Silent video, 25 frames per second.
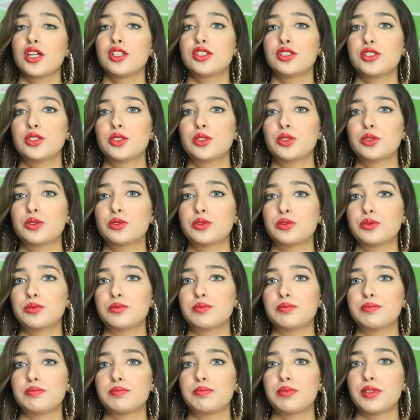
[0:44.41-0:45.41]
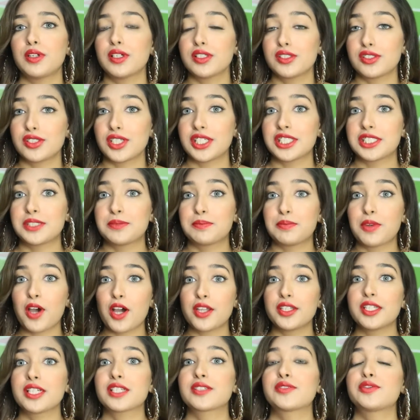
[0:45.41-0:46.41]
to purchase
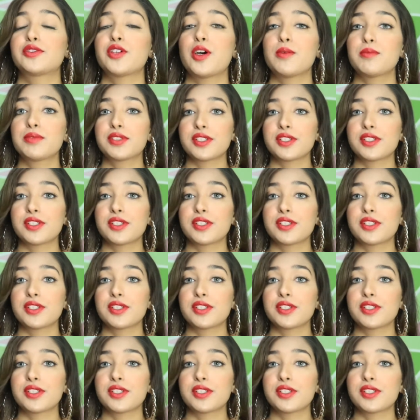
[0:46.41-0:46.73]
products from